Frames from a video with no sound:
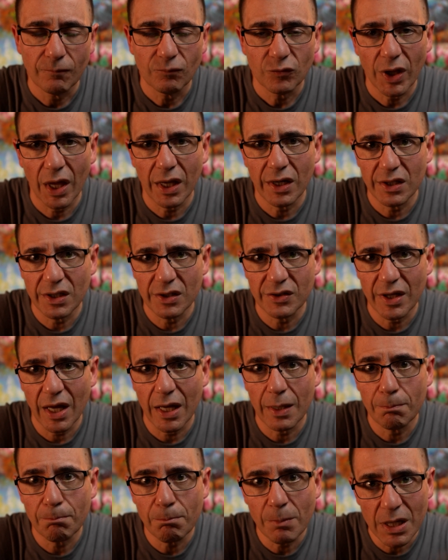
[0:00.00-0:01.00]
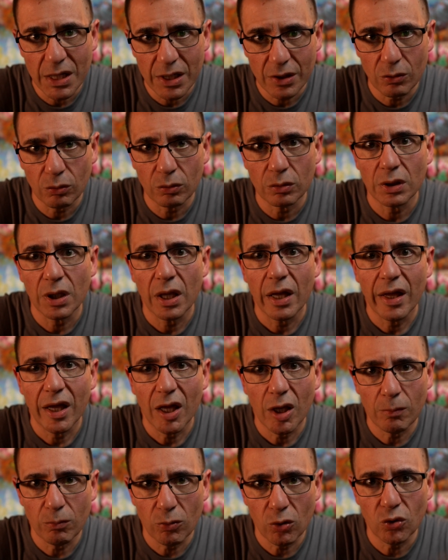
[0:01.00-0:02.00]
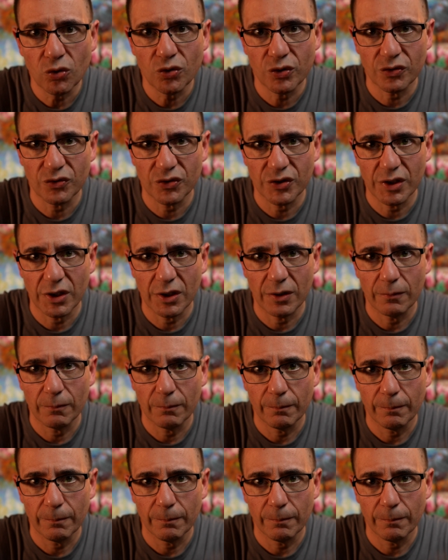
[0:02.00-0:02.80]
That is a medical emergency.